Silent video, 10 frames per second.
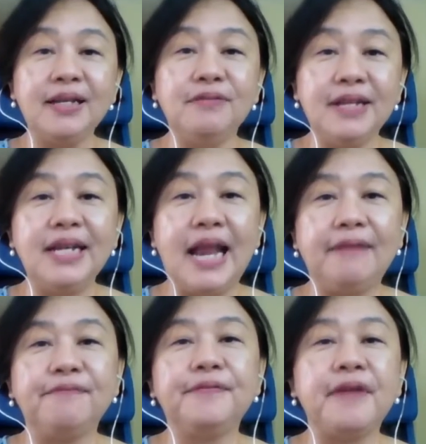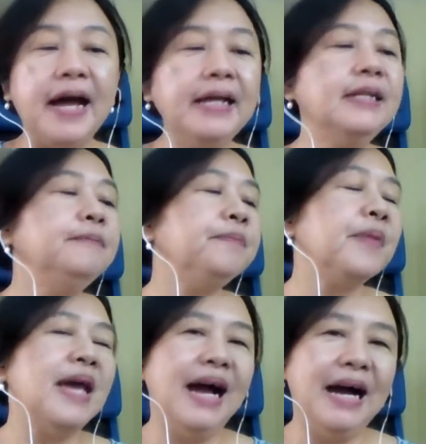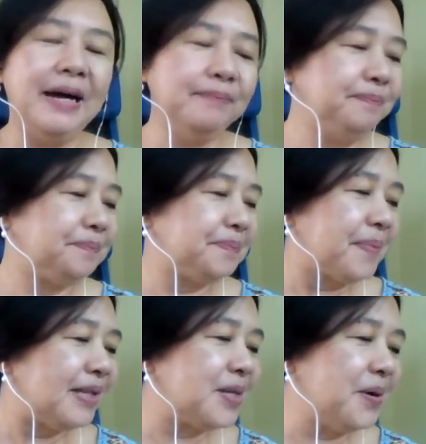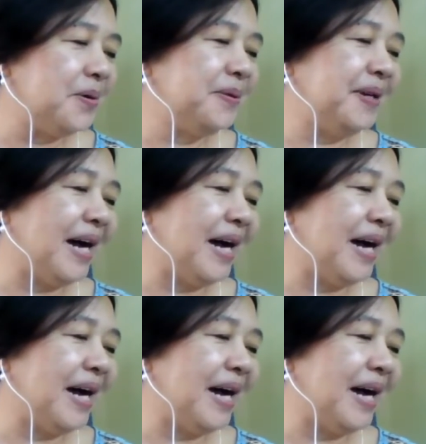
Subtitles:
unit left, right? So